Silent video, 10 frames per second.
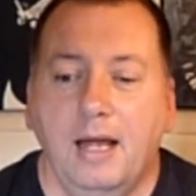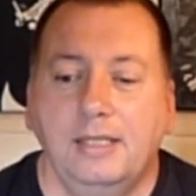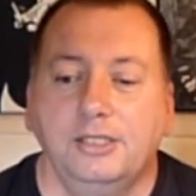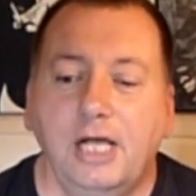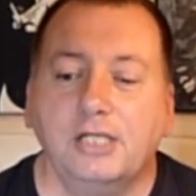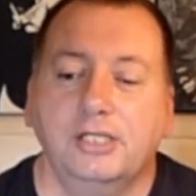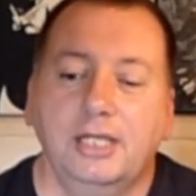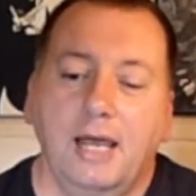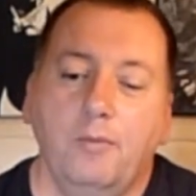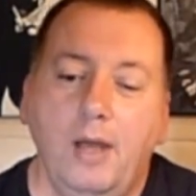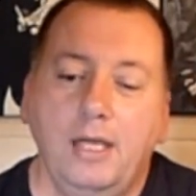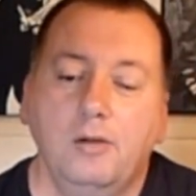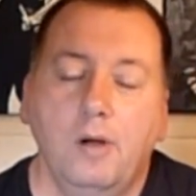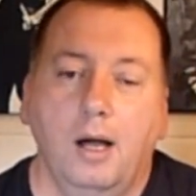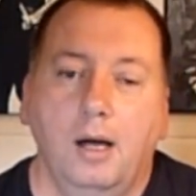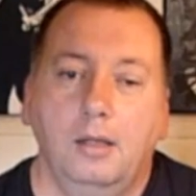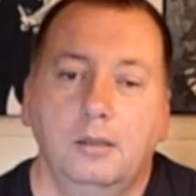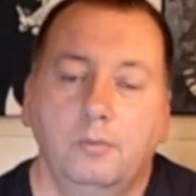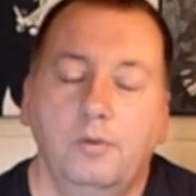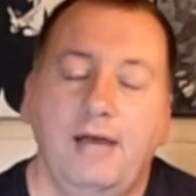just to get where you are
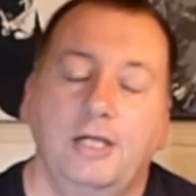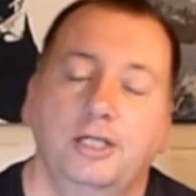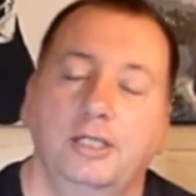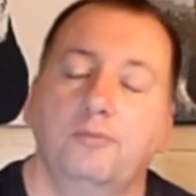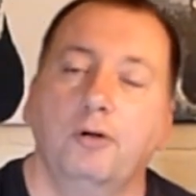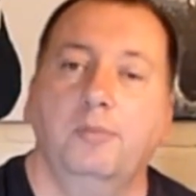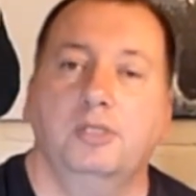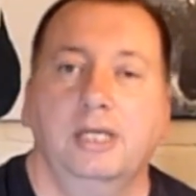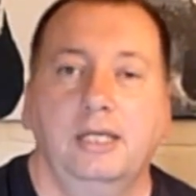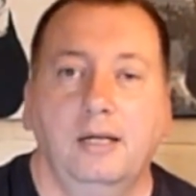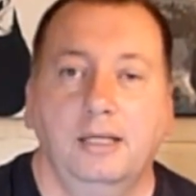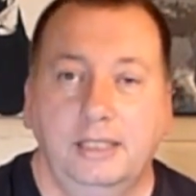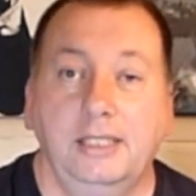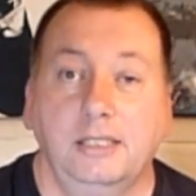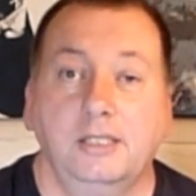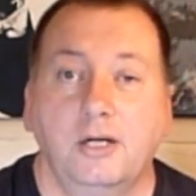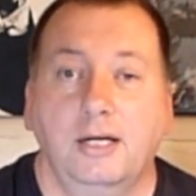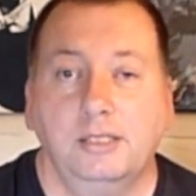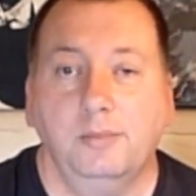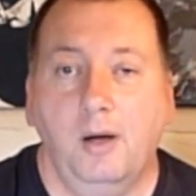with actually the property I did decide
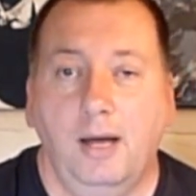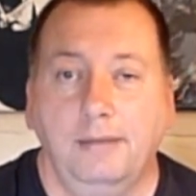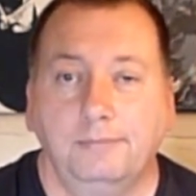to buy.